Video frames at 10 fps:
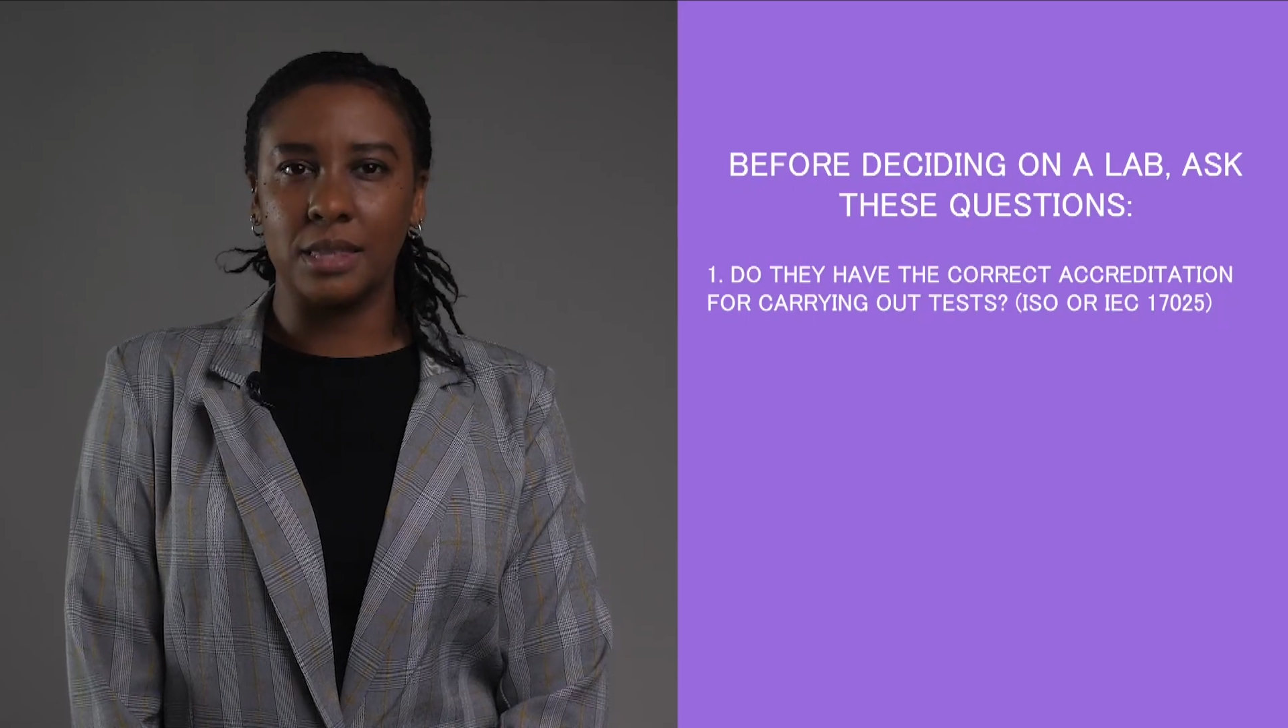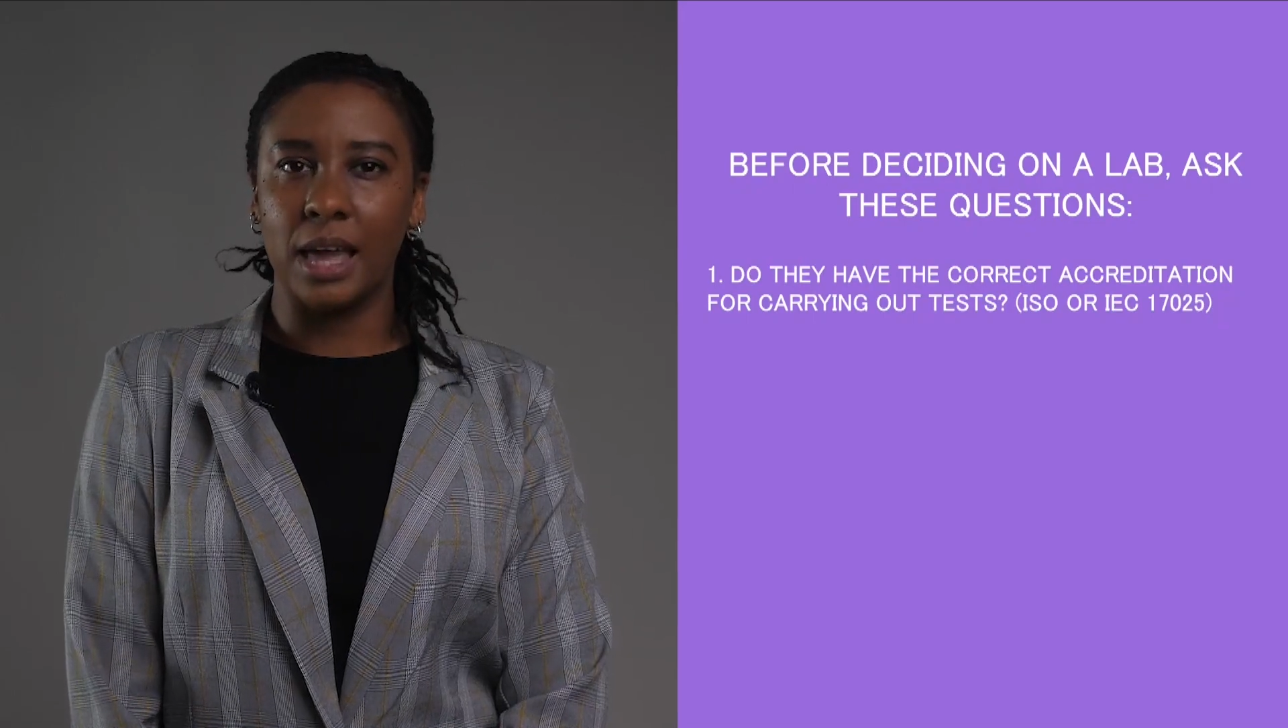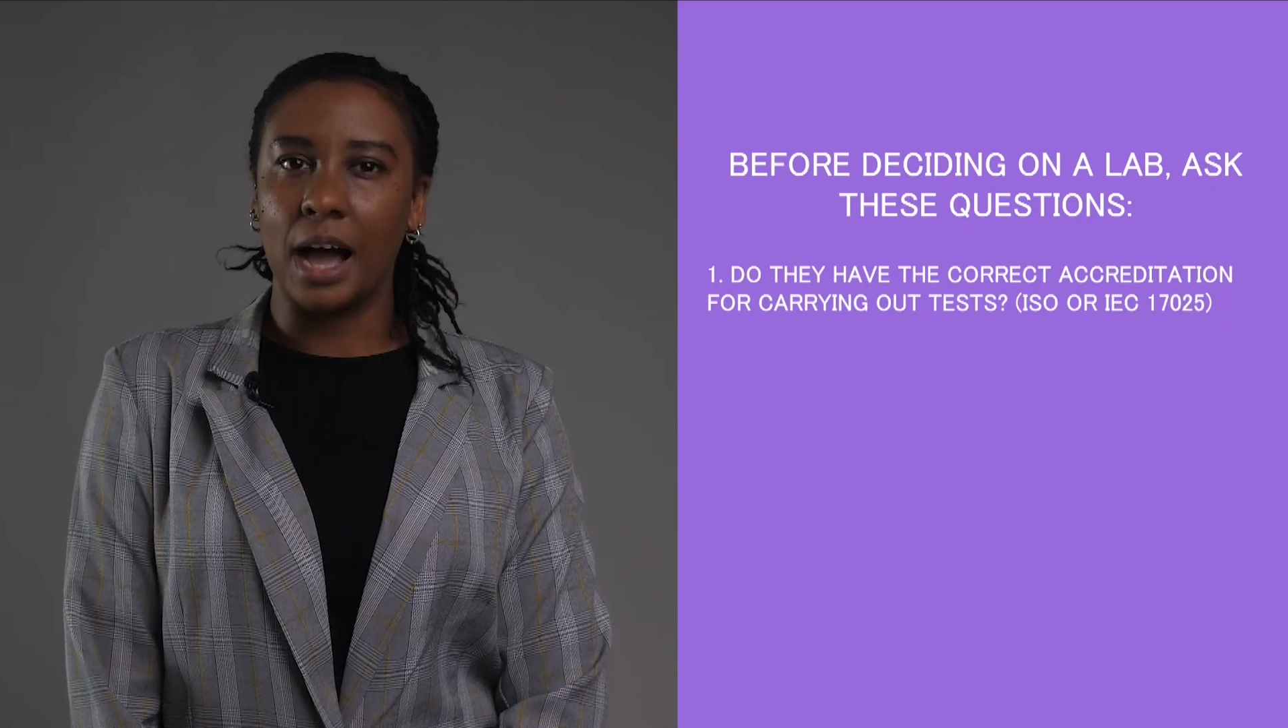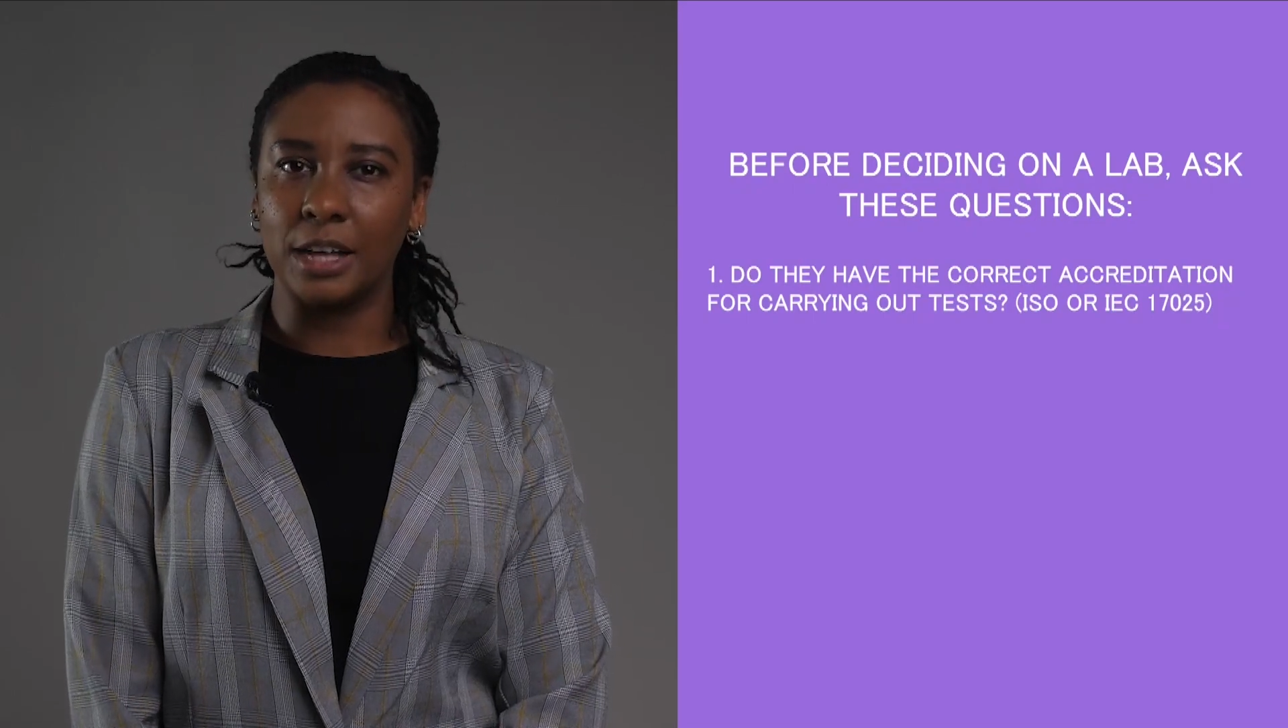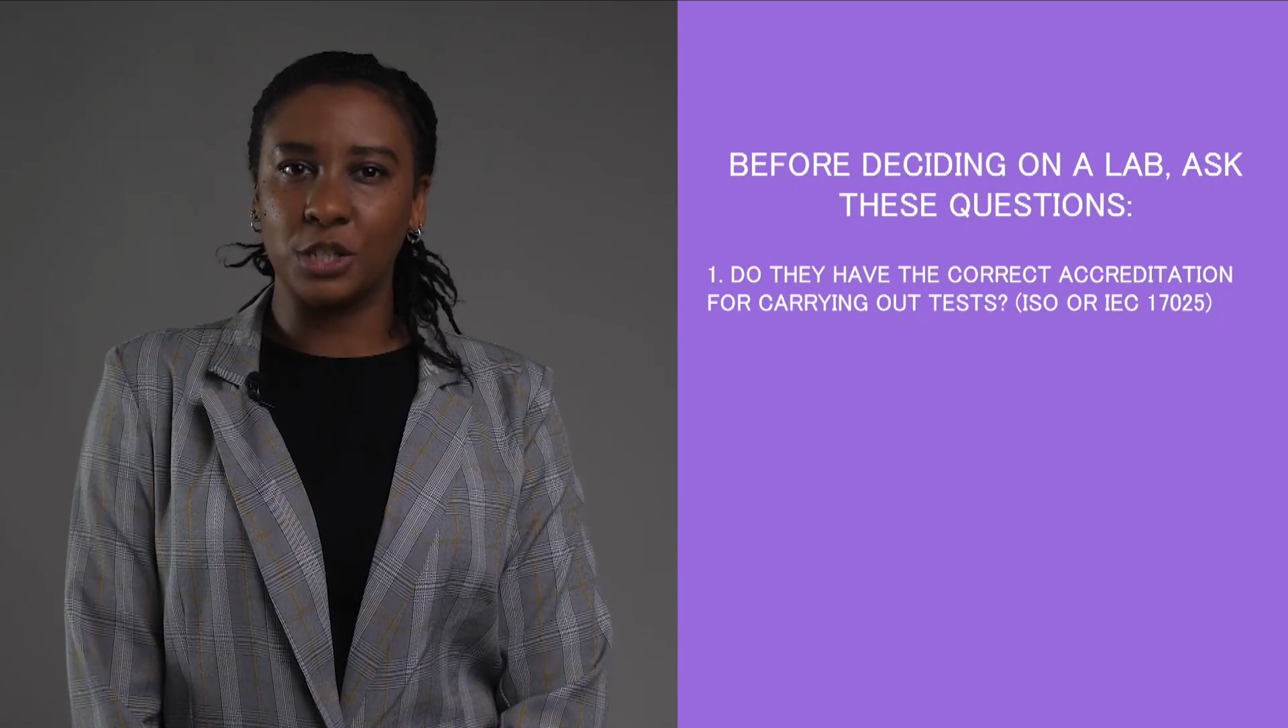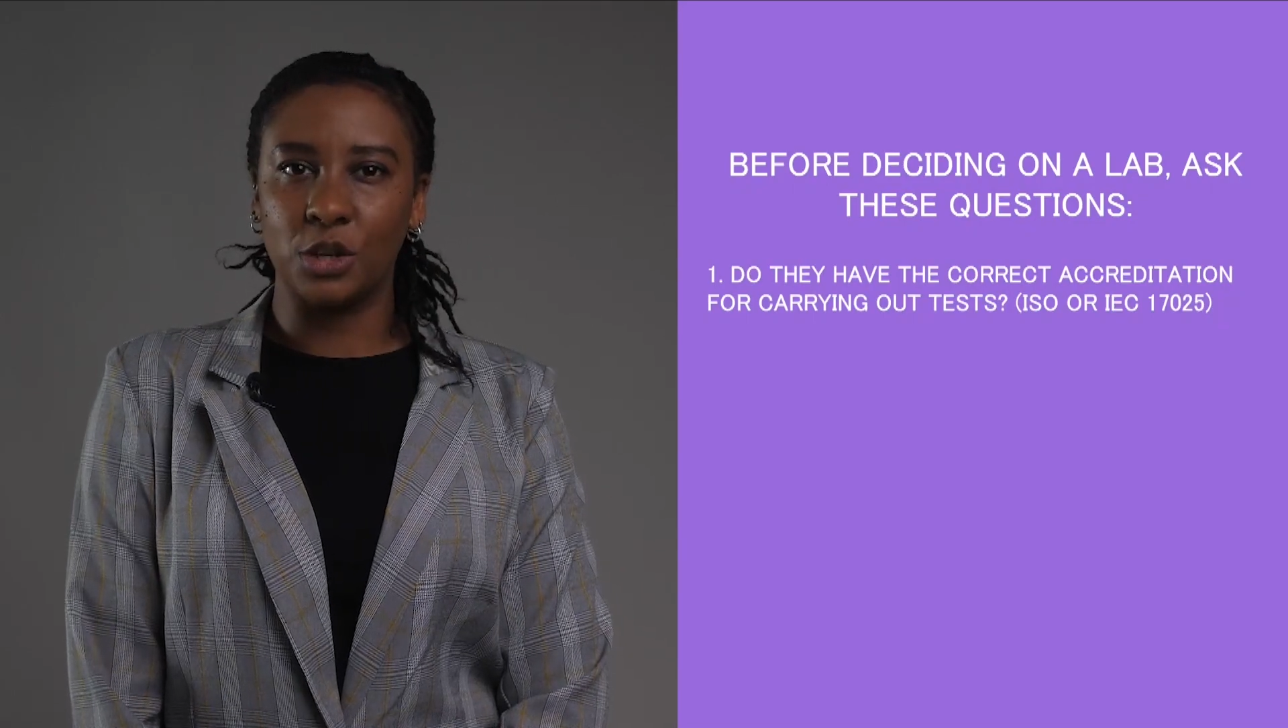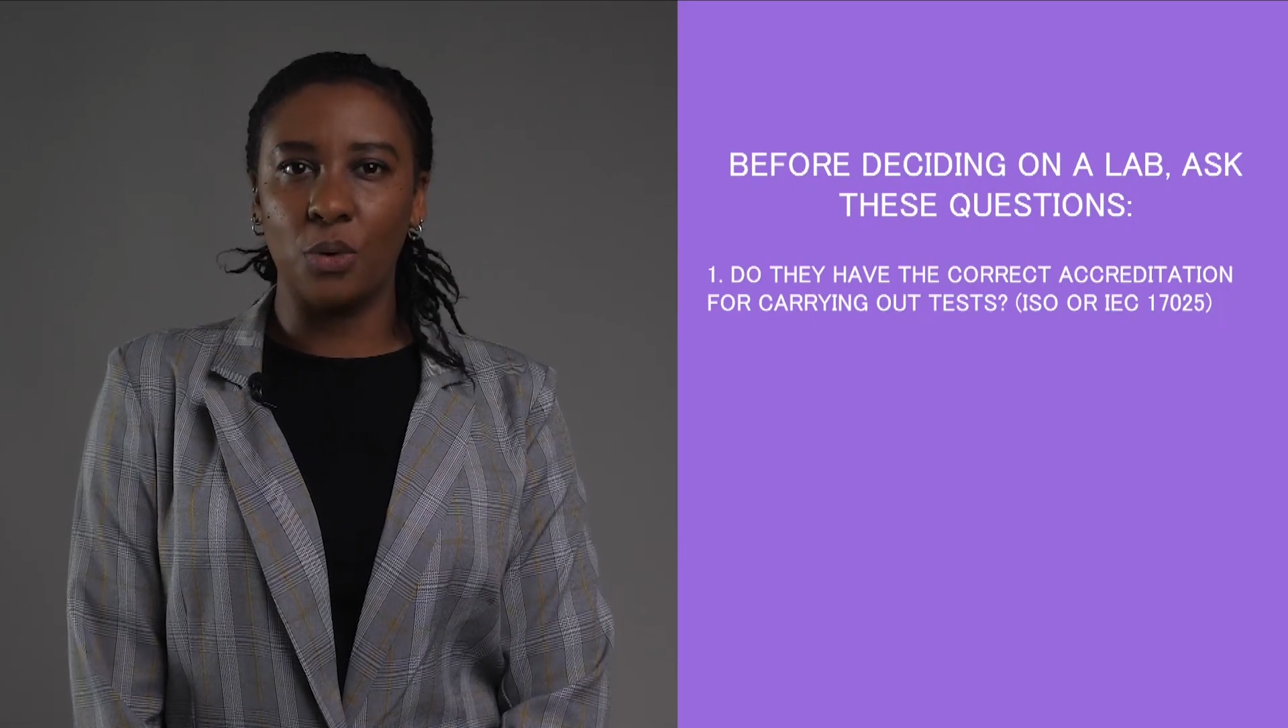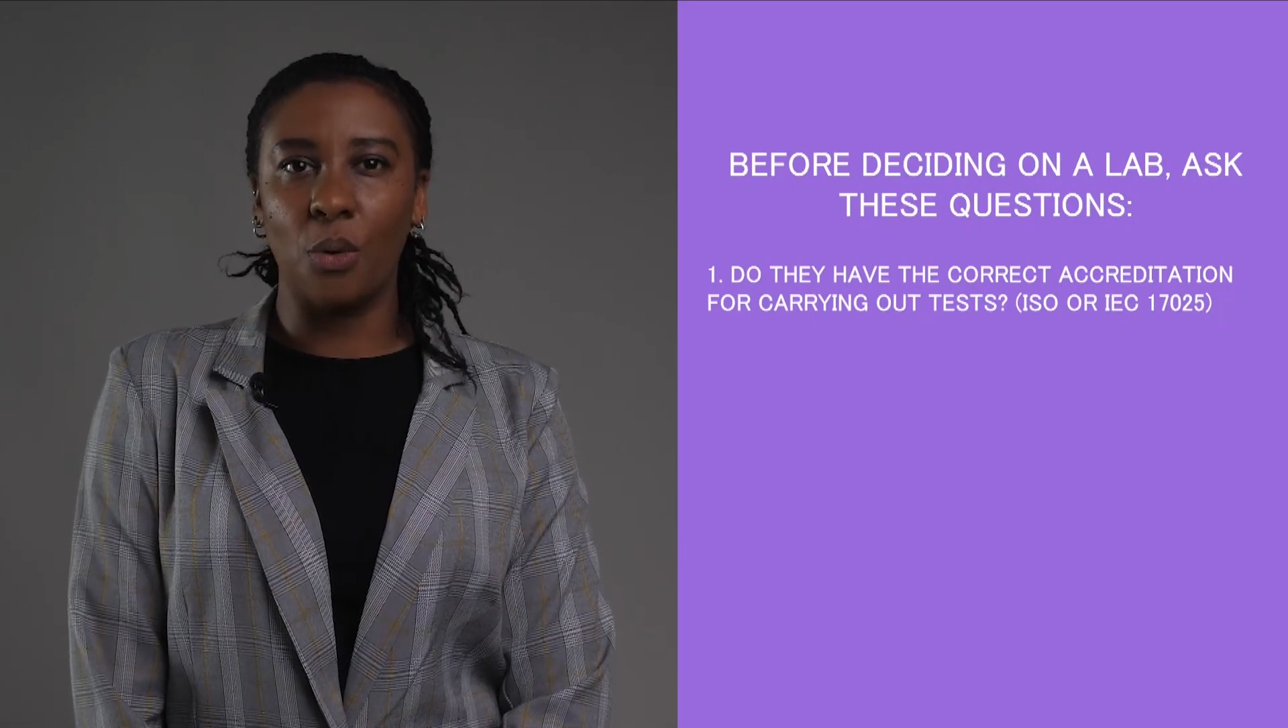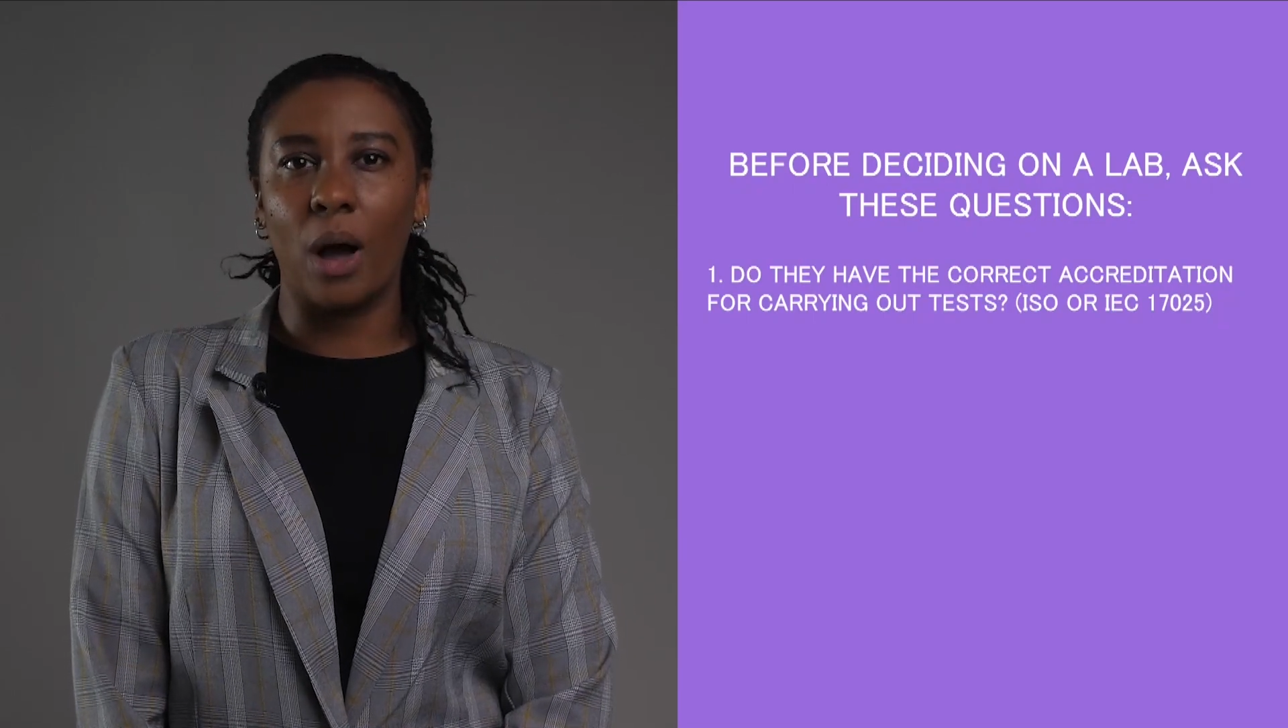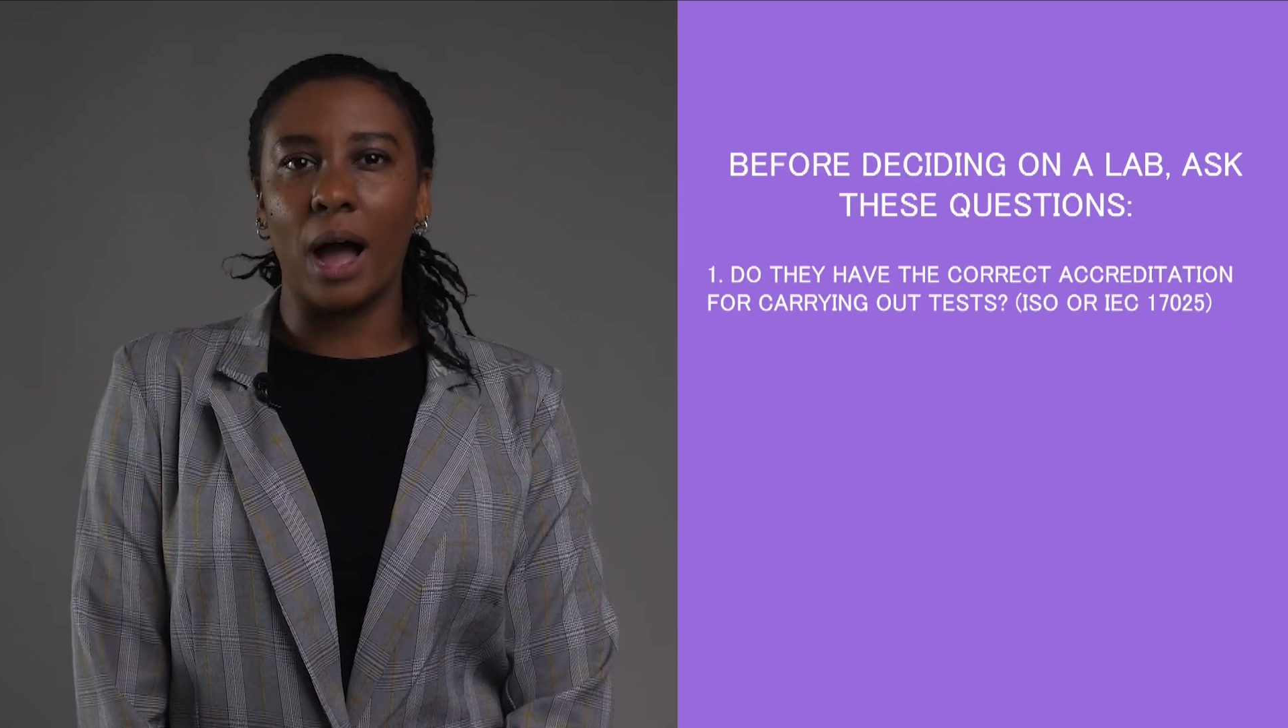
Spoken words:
the ISO or